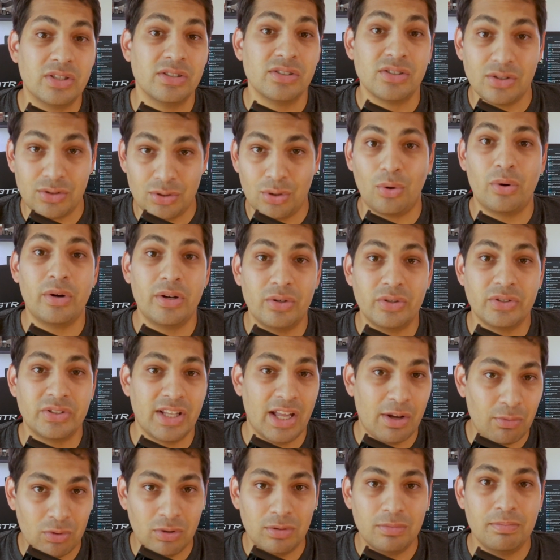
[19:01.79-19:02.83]
and tutorials
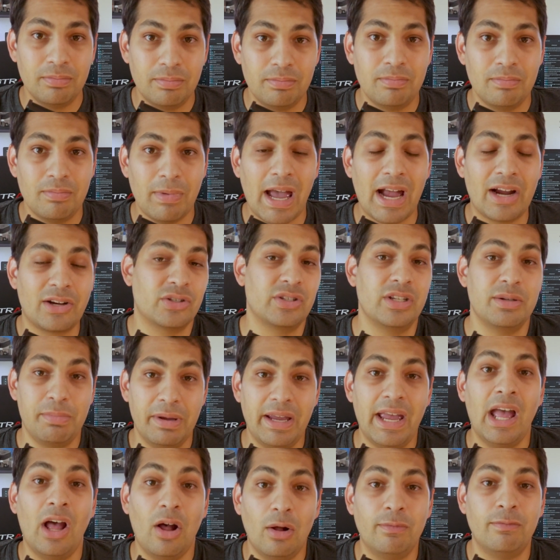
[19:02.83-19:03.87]
that will actually be
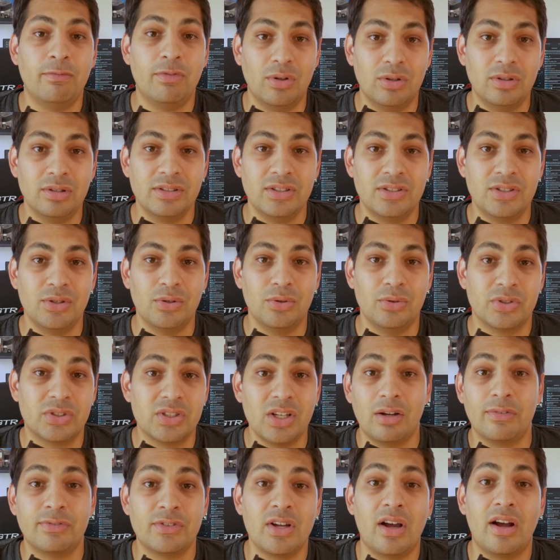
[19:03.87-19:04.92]
helpful to
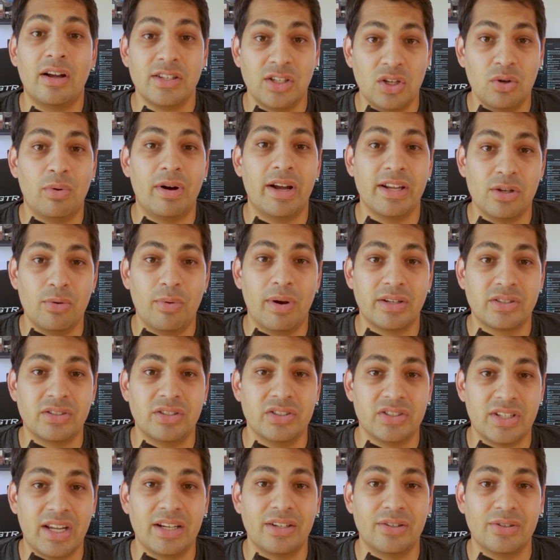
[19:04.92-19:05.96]
self-taught UI UX
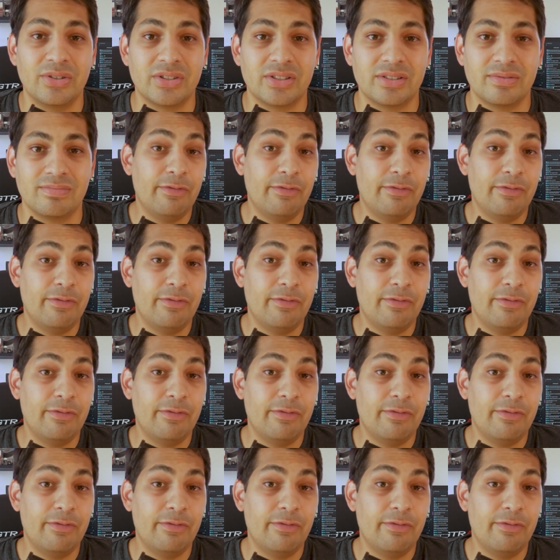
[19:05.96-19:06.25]
designers.